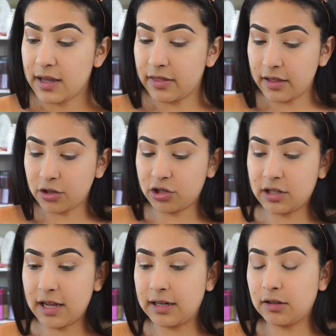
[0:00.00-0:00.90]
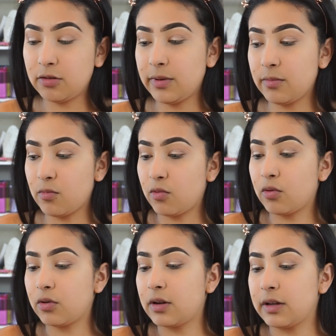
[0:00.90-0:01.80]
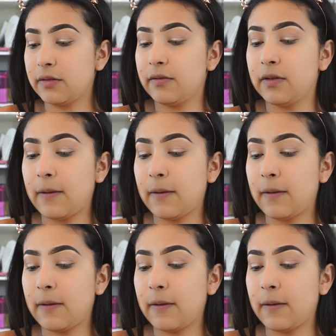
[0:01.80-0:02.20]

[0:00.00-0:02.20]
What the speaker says: and then just to add a little bit more of